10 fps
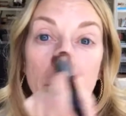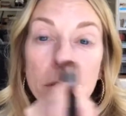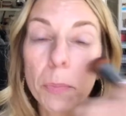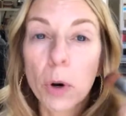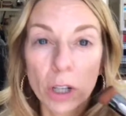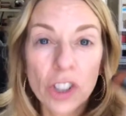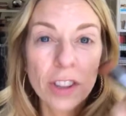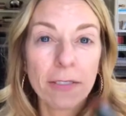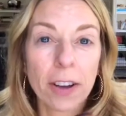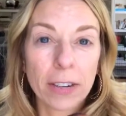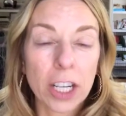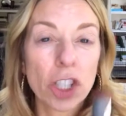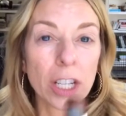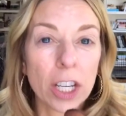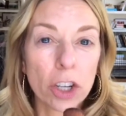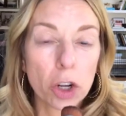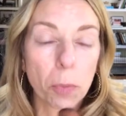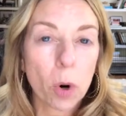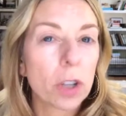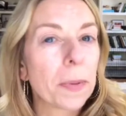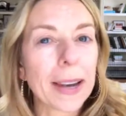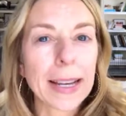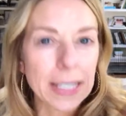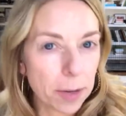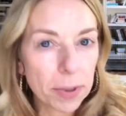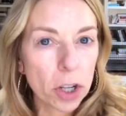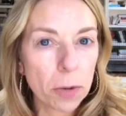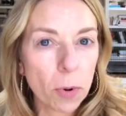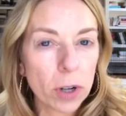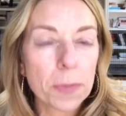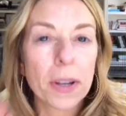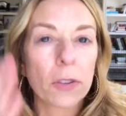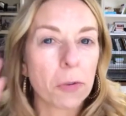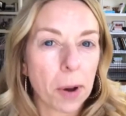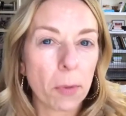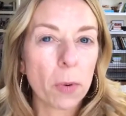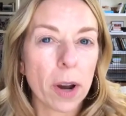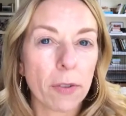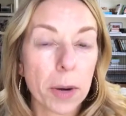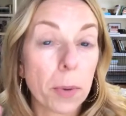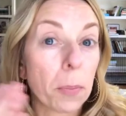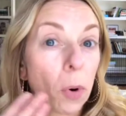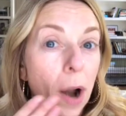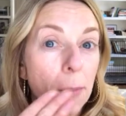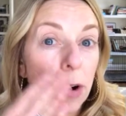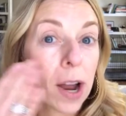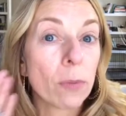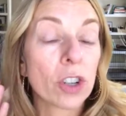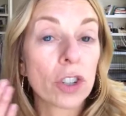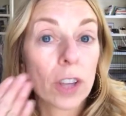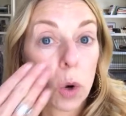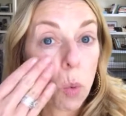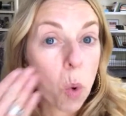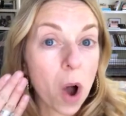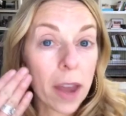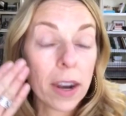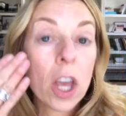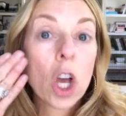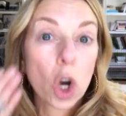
to push the foundation into your pores, but not deep into your pores, because remember we already put primer on, which is like one